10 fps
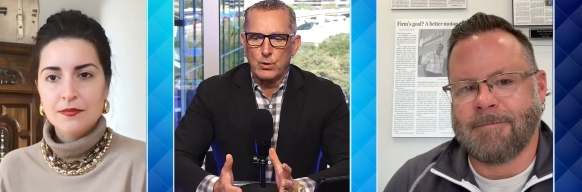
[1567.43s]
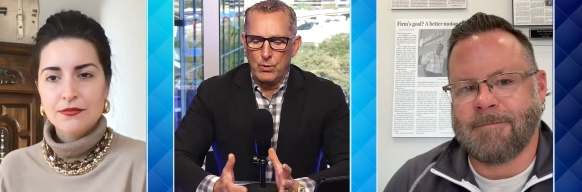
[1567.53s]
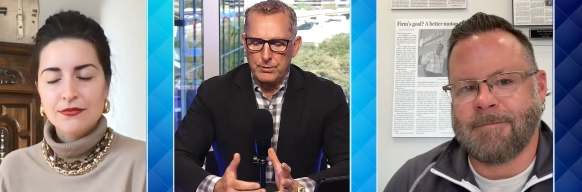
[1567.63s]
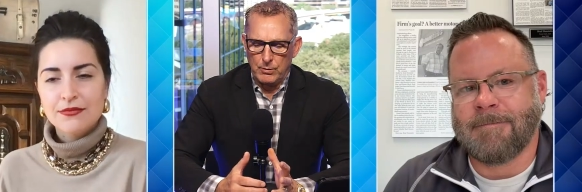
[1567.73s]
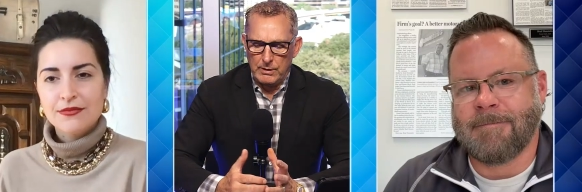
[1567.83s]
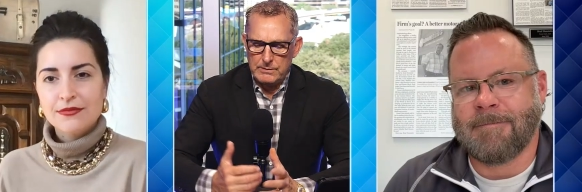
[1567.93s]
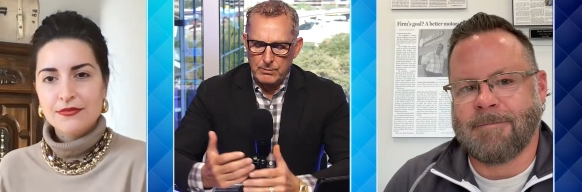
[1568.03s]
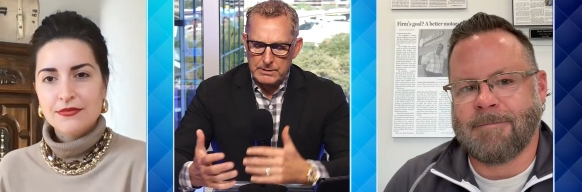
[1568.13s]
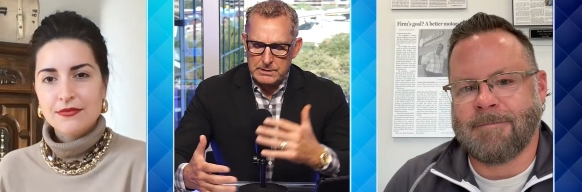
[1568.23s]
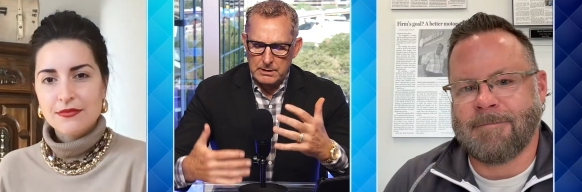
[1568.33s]
Speaker 1: Corner.
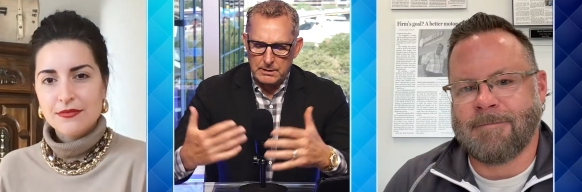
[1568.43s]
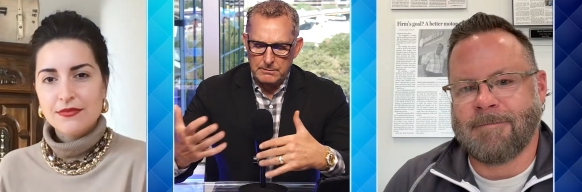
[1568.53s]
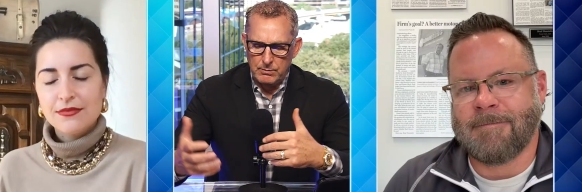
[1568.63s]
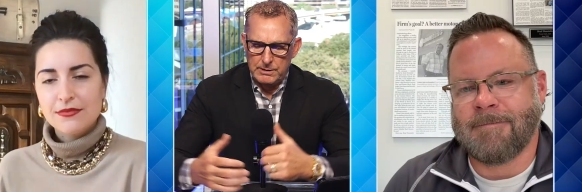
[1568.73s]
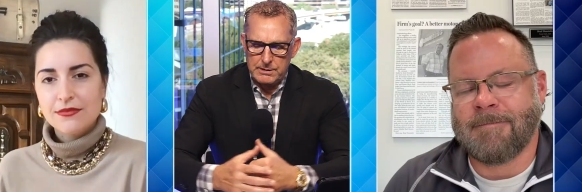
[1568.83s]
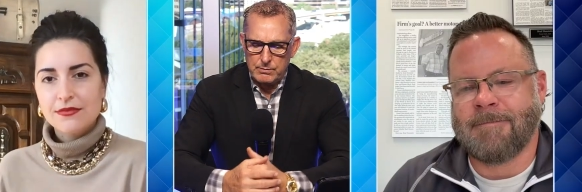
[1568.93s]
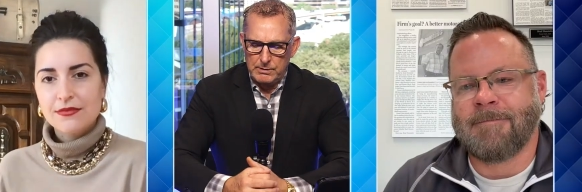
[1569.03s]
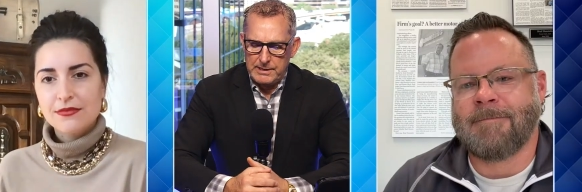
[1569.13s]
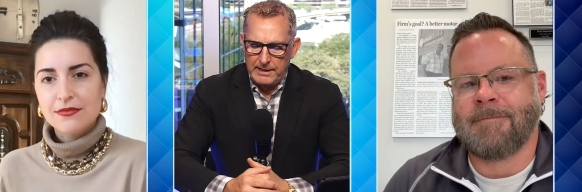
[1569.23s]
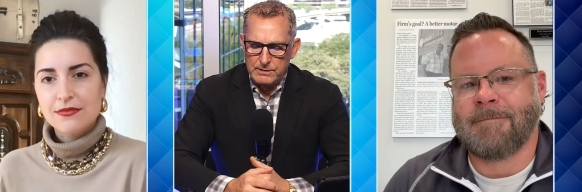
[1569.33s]
What's
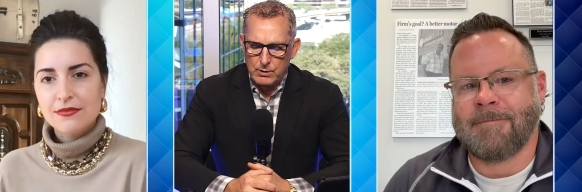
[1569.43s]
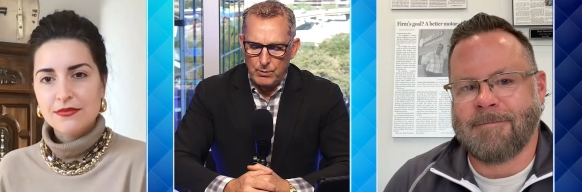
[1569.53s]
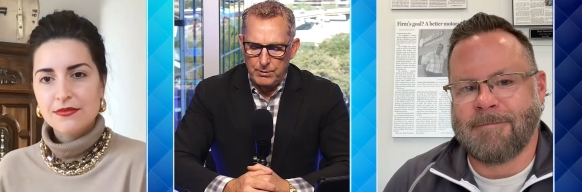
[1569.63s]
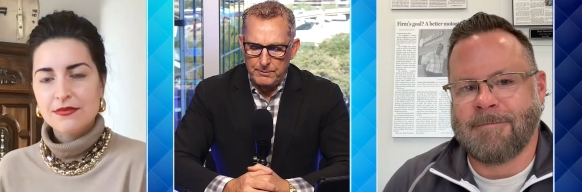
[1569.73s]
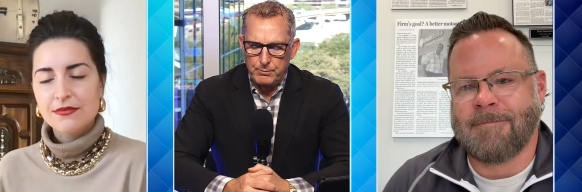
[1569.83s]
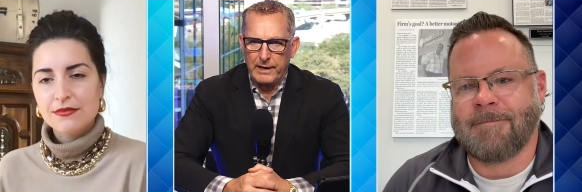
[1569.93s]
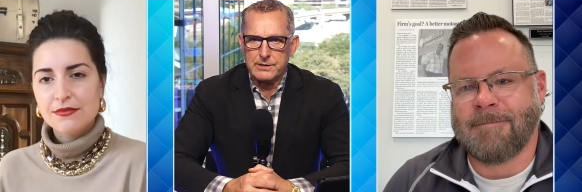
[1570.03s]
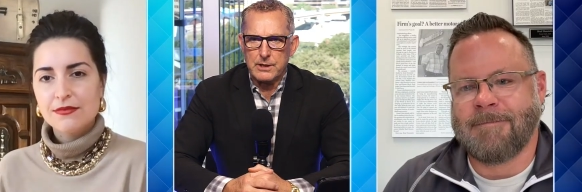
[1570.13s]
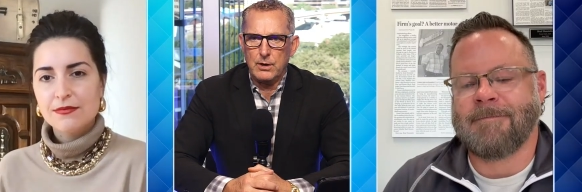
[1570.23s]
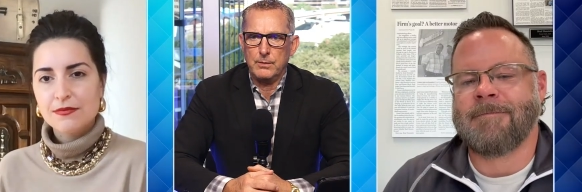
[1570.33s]
Hayden's Corner and
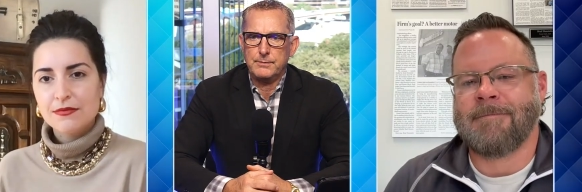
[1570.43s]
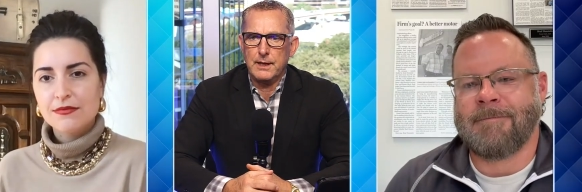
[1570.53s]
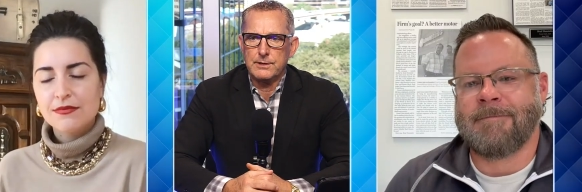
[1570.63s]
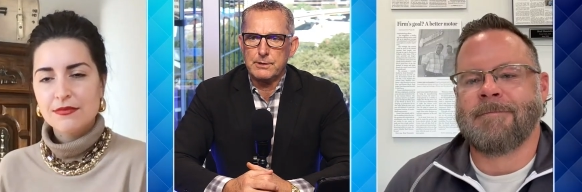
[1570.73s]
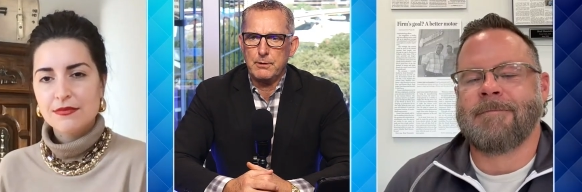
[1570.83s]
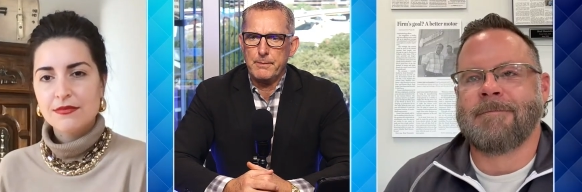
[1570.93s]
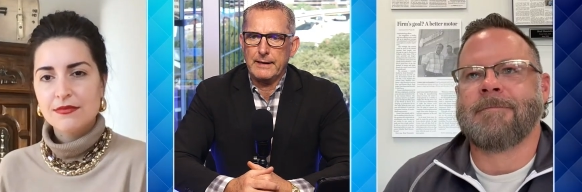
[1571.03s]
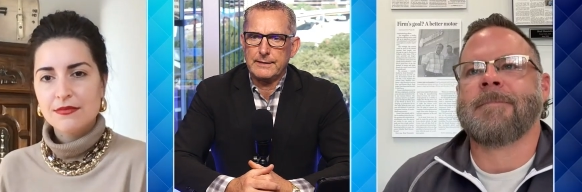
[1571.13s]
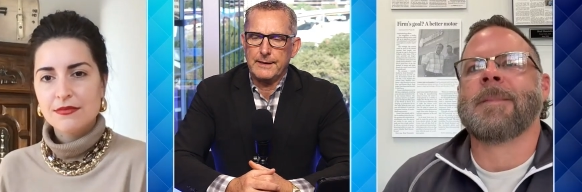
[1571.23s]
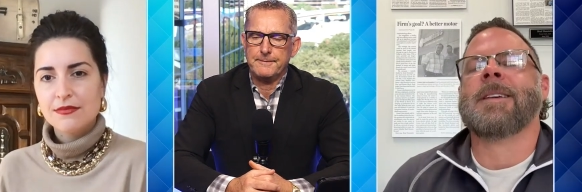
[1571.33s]
Branch to Hope? Tell us a little
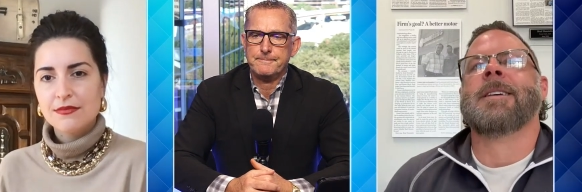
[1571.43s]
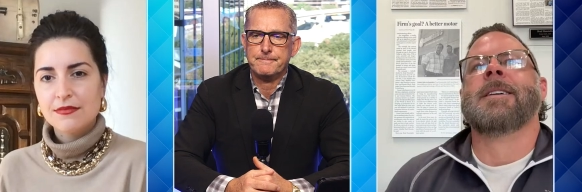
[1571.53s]
about that.